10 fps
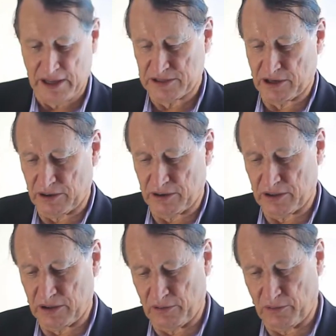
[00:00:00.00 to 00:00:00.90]
So
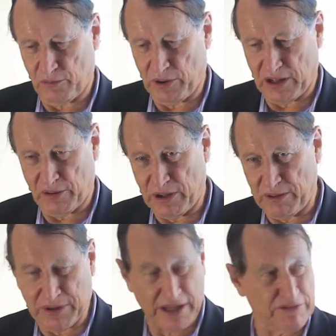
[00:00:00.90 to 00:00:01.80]
we
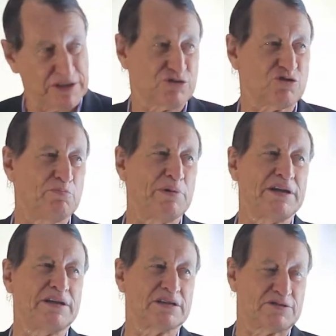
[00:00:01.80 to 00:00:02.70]
believe there's a
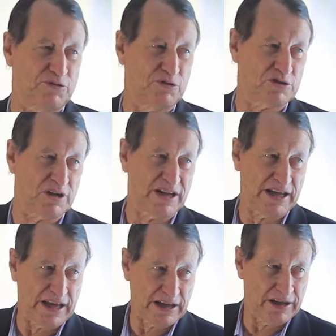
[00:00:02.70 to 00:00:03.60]
tremendous future
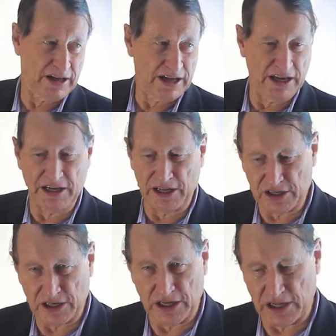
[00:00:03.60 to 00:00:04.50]
in
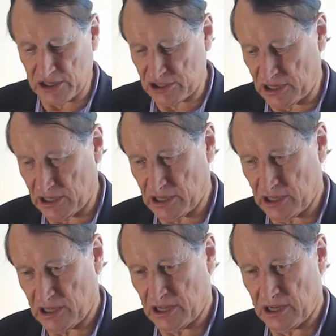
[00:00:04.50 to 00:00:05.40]
Indonesia
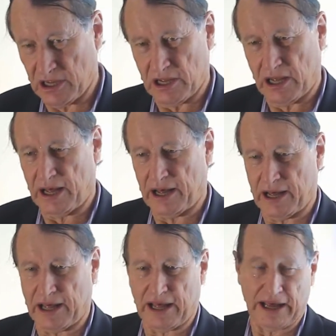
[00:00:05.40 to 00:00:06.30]

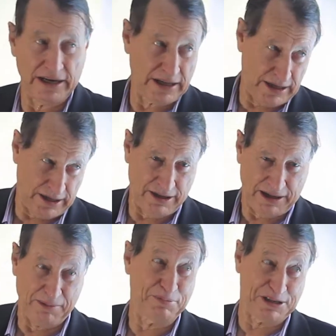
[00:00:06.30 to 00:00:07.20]
and here,
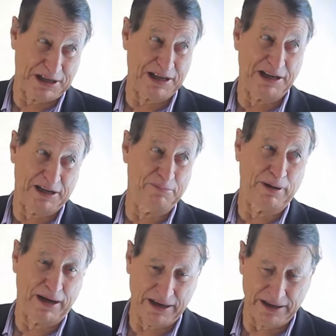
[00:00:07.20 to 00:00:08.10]
and particularly in
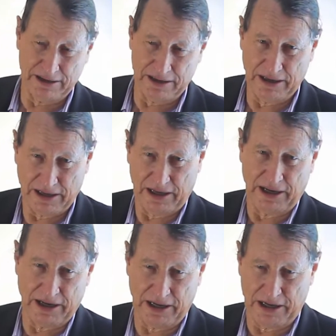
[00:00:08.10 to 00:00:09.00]
Bali,
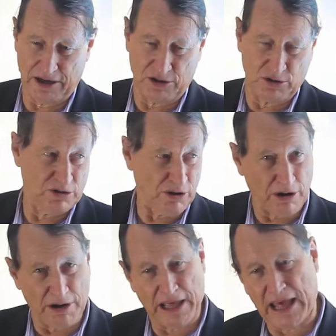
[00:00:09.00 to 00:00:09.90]
to not
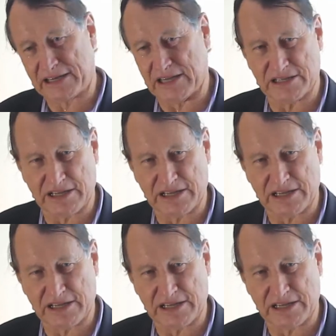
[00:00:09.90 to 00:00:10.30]
only act as